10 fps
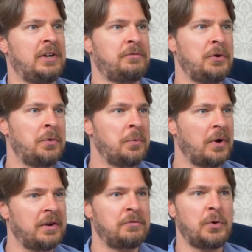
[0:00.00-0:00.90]
If you
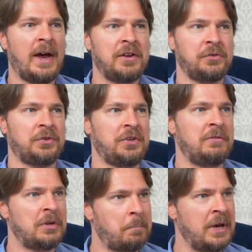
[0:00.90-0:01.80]
asked
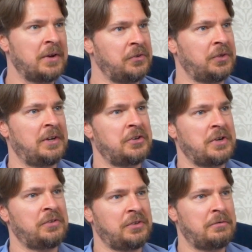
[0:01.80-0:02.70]
even the biggest
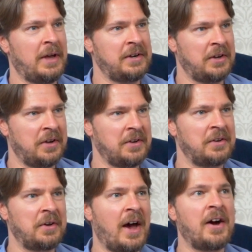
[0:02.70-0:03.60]
NHS
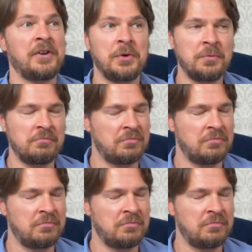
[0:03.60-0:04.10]
defender, are you